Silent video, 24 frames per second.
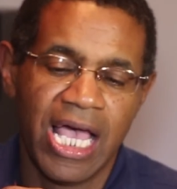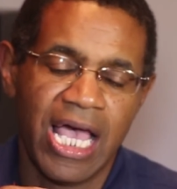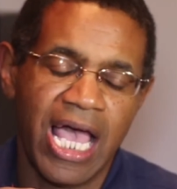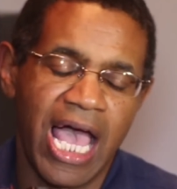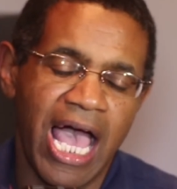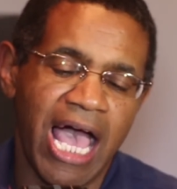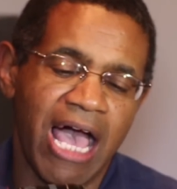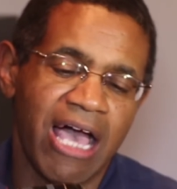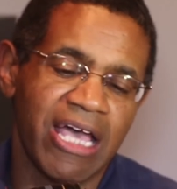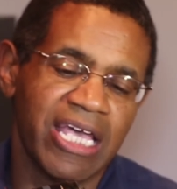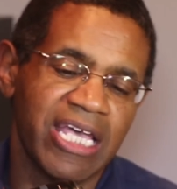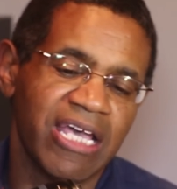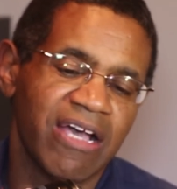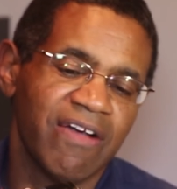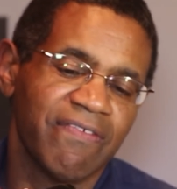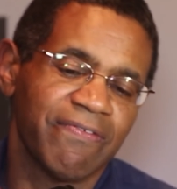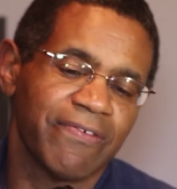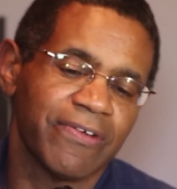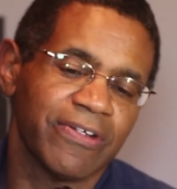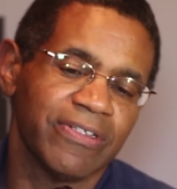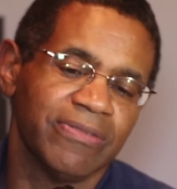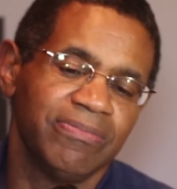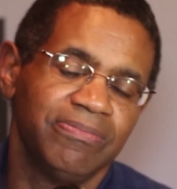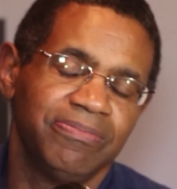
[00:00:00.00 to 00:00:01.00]

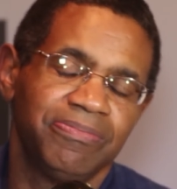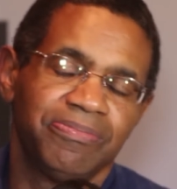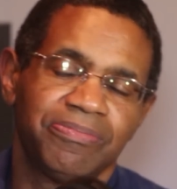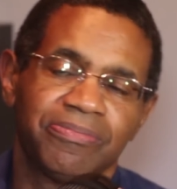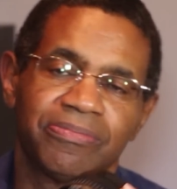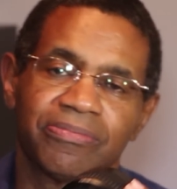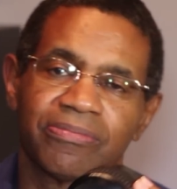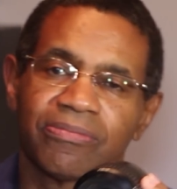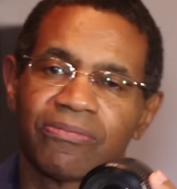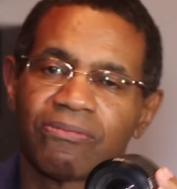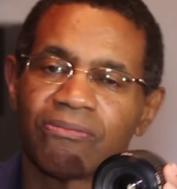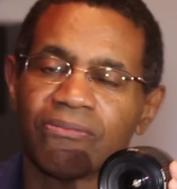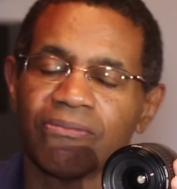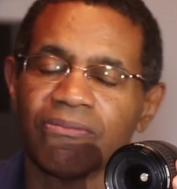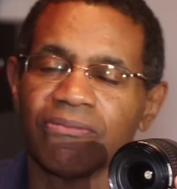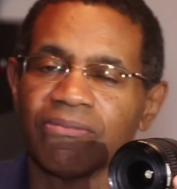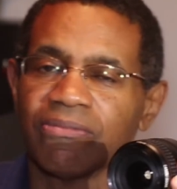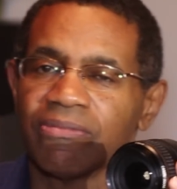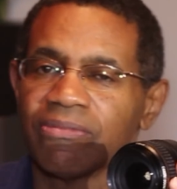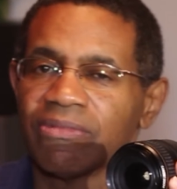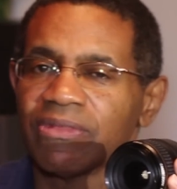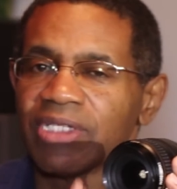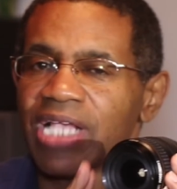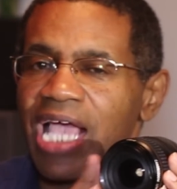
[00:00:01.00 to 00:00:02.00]
However,
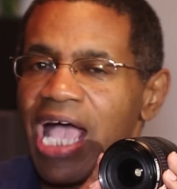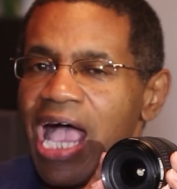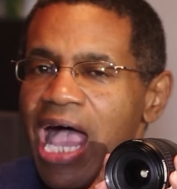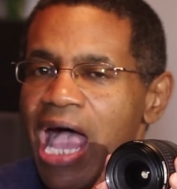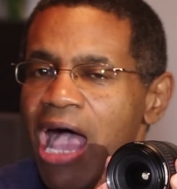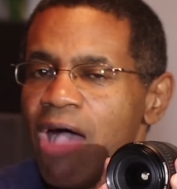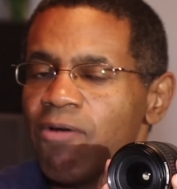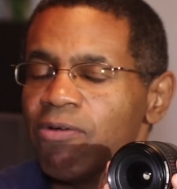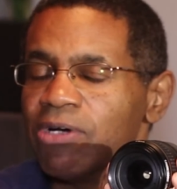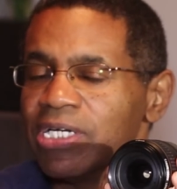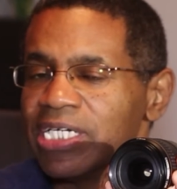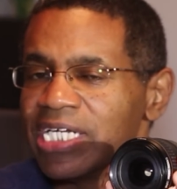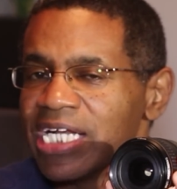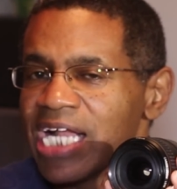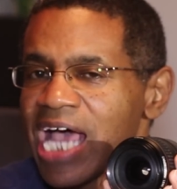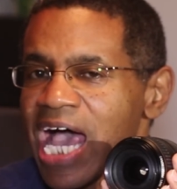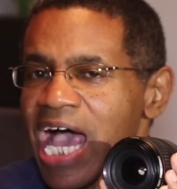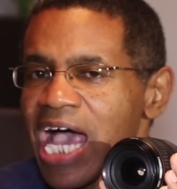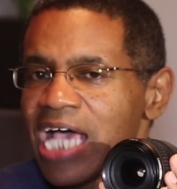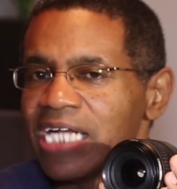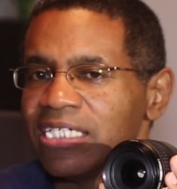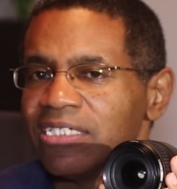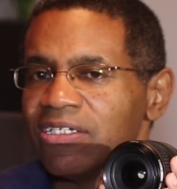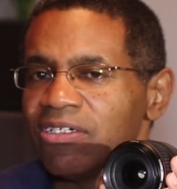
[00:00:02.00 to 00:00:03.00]
I would
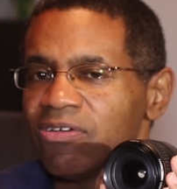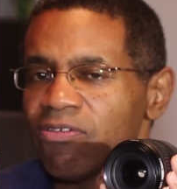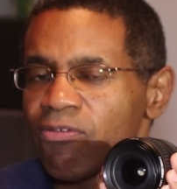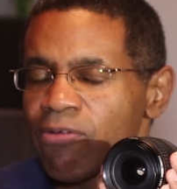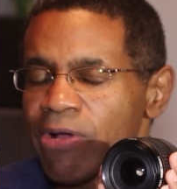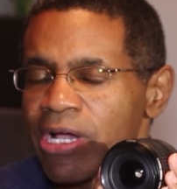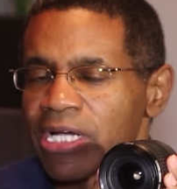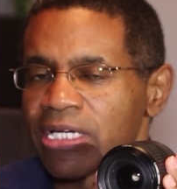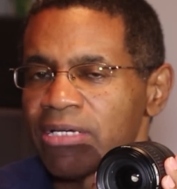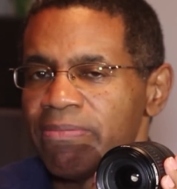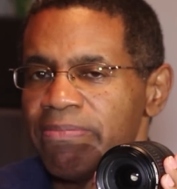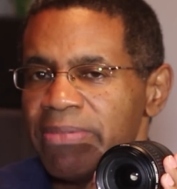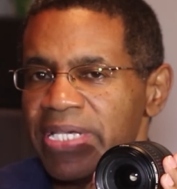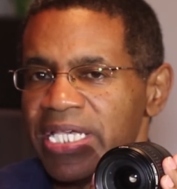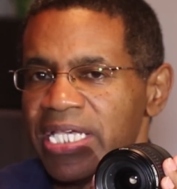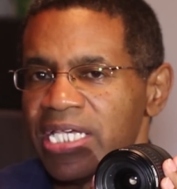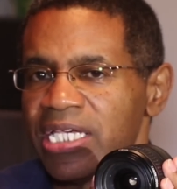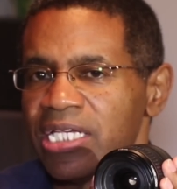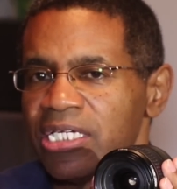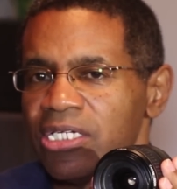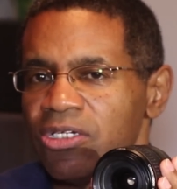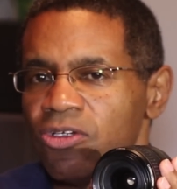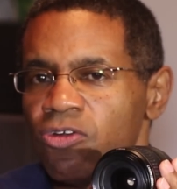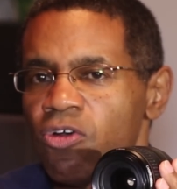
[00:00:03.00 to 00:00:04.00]
not
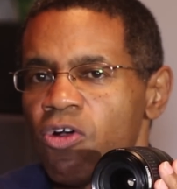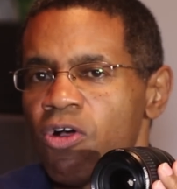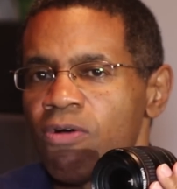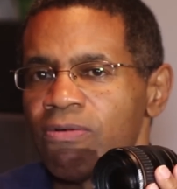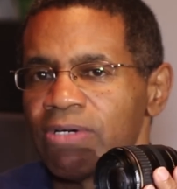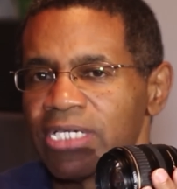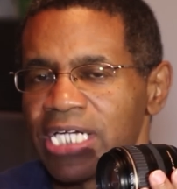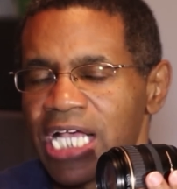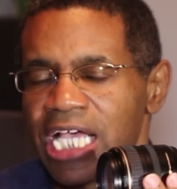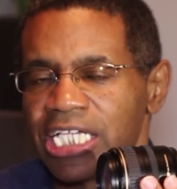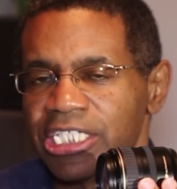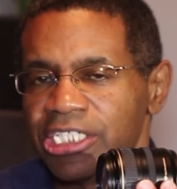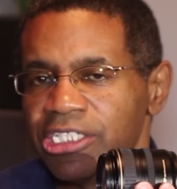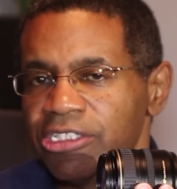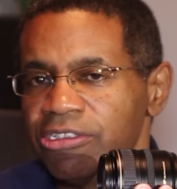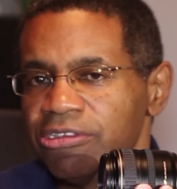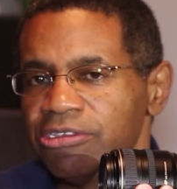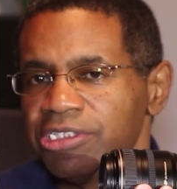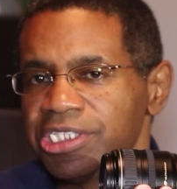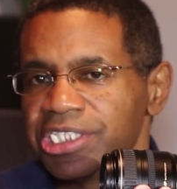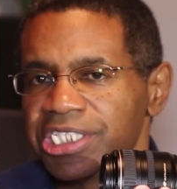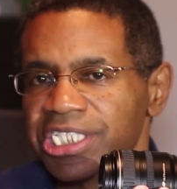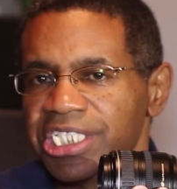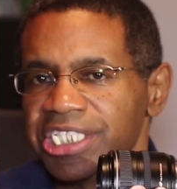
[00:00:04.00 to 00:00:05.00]
recommend, nor would I
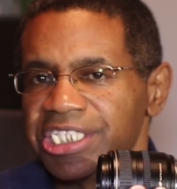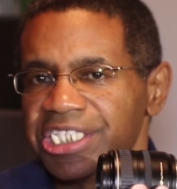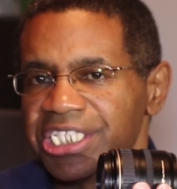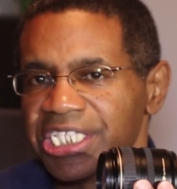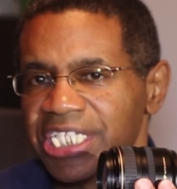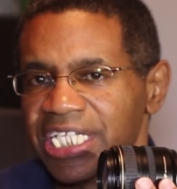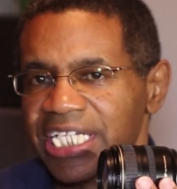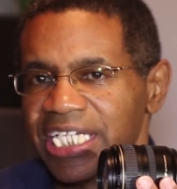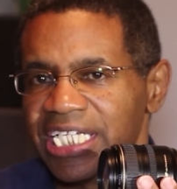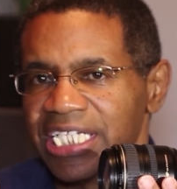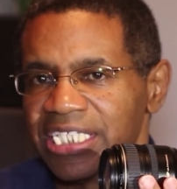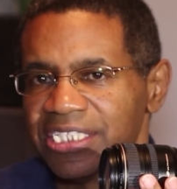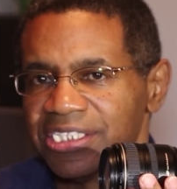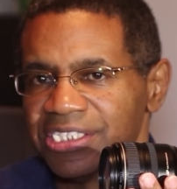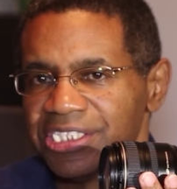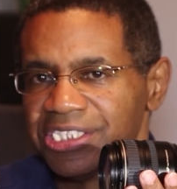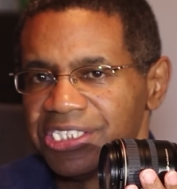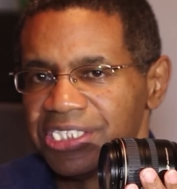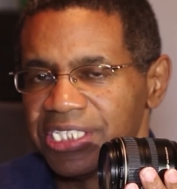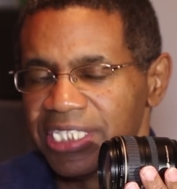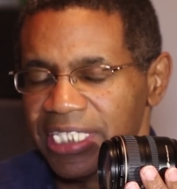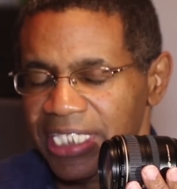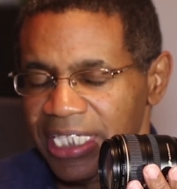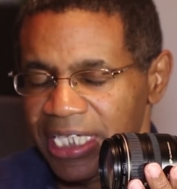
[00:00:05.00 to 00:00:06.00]
use this lens
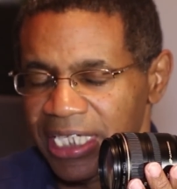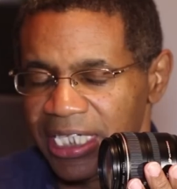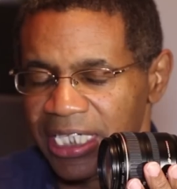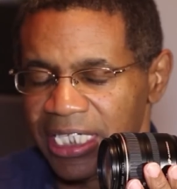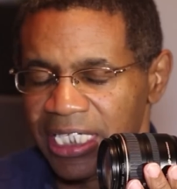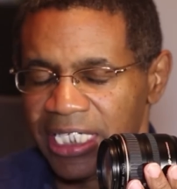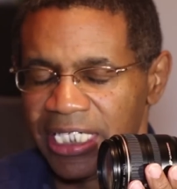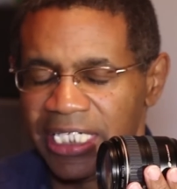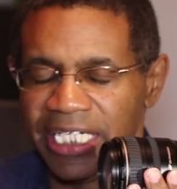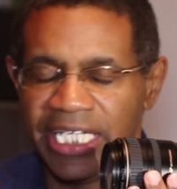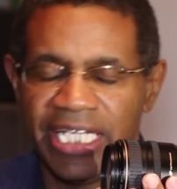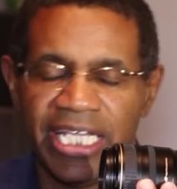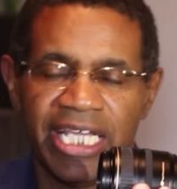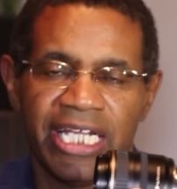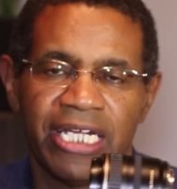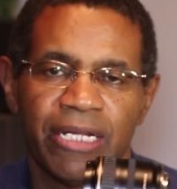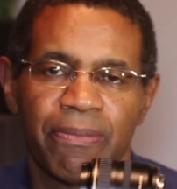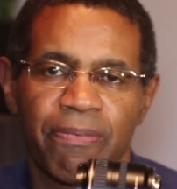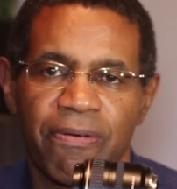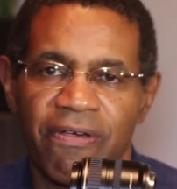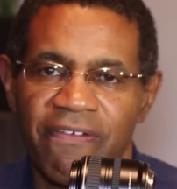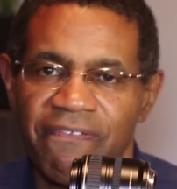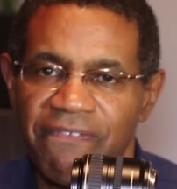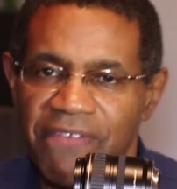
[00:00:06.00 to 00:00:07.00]
in any
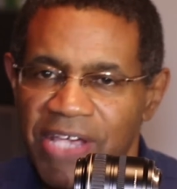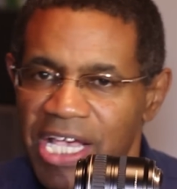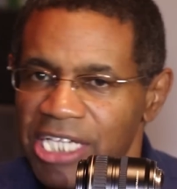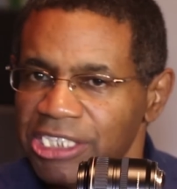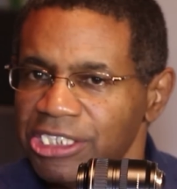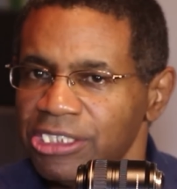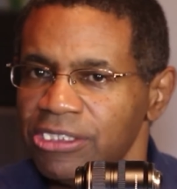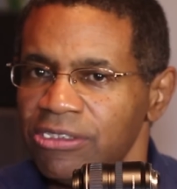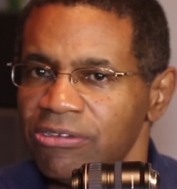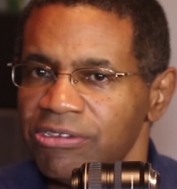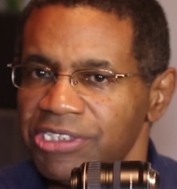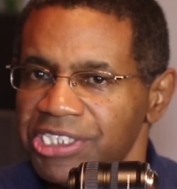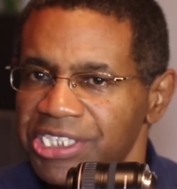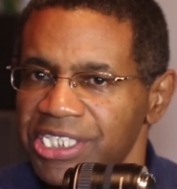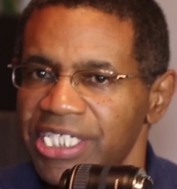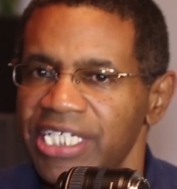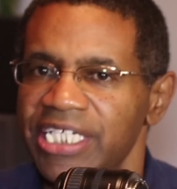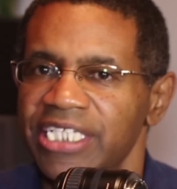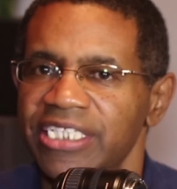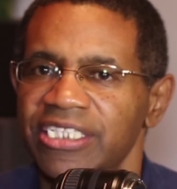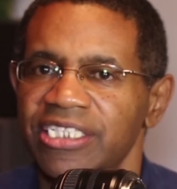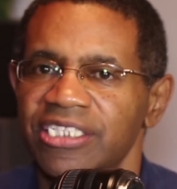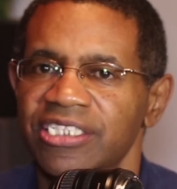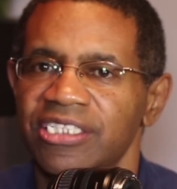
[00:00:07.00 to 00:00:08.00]
professional
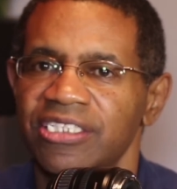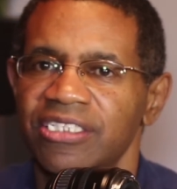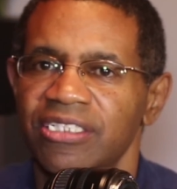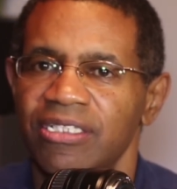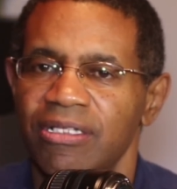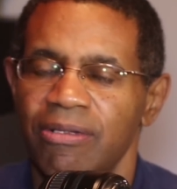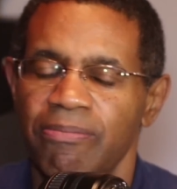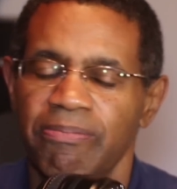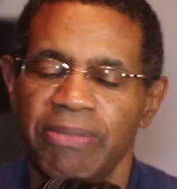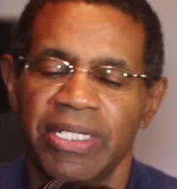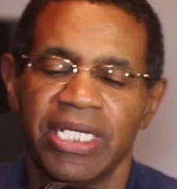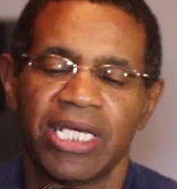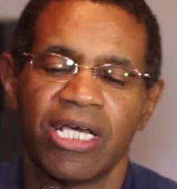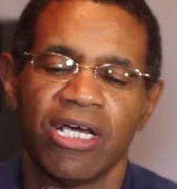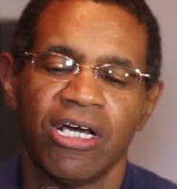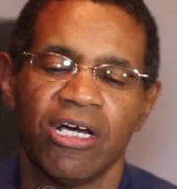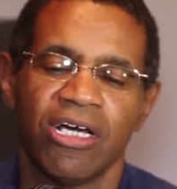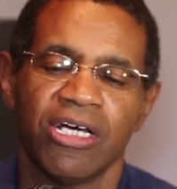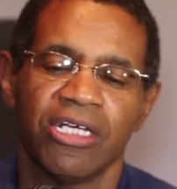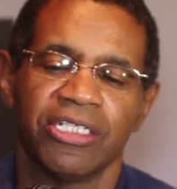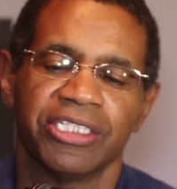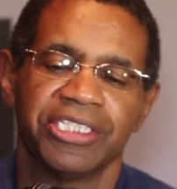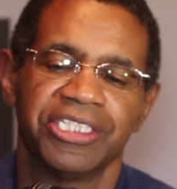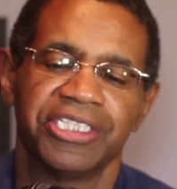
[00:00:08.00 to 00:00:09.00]
setting
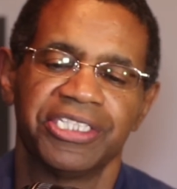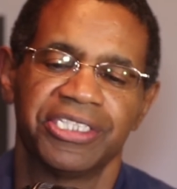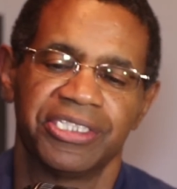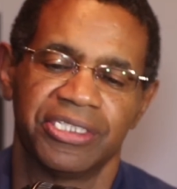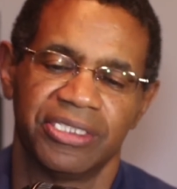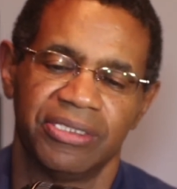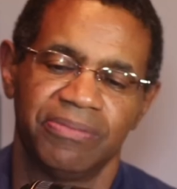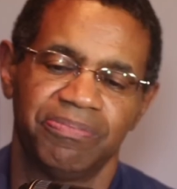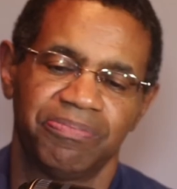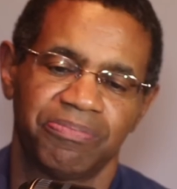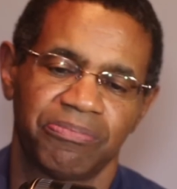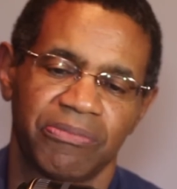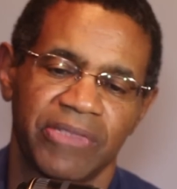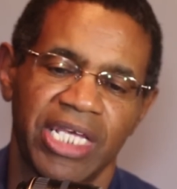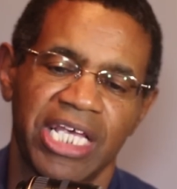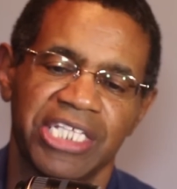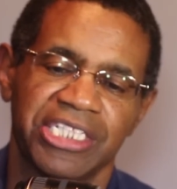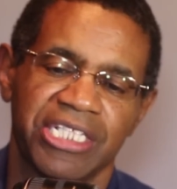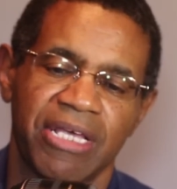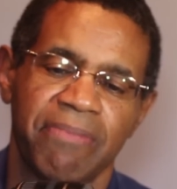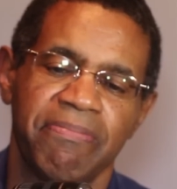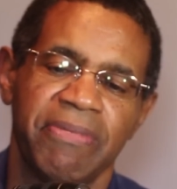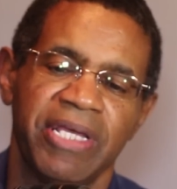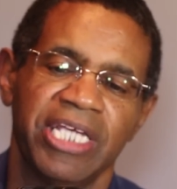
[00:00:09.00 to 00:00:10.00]
because, as
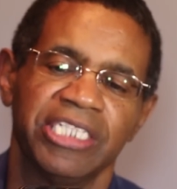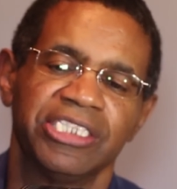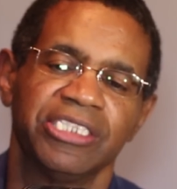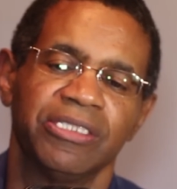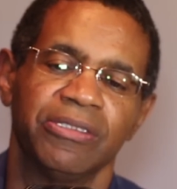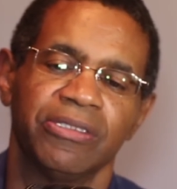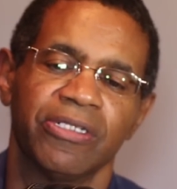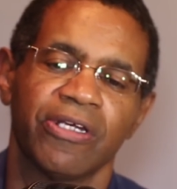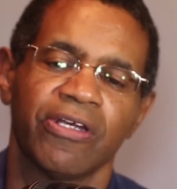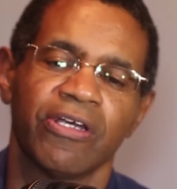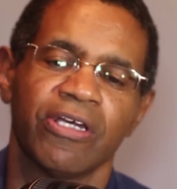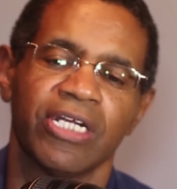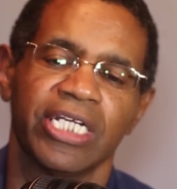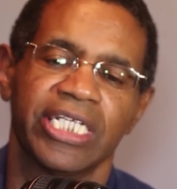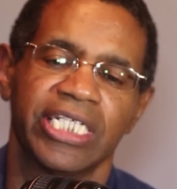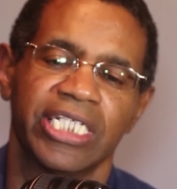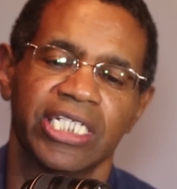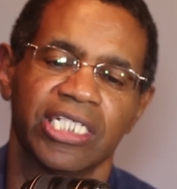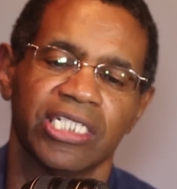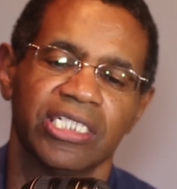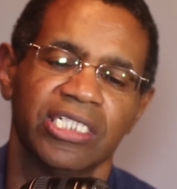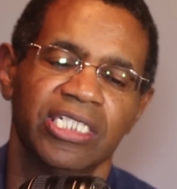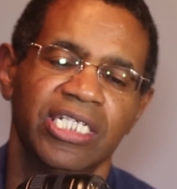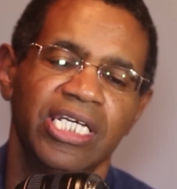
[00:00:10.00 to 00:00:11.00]
I mentioned
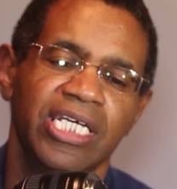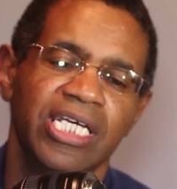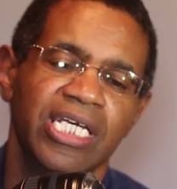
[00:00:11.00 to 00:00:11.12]
earlier,